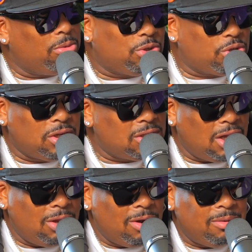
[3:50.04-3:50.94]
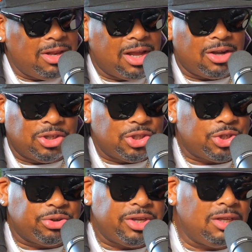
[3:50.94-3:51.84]
it was drugs all around me, like on the
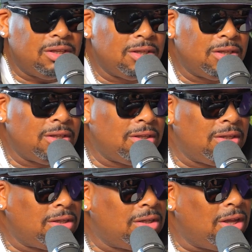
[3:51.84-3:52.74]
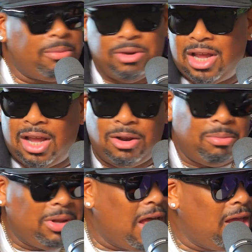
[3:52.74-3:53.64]
street, up and down the
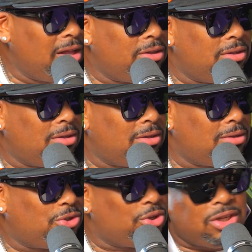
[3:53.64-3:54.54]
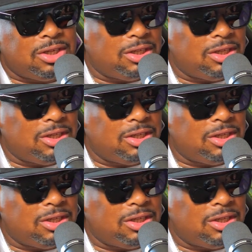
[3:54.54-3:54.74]
block, drug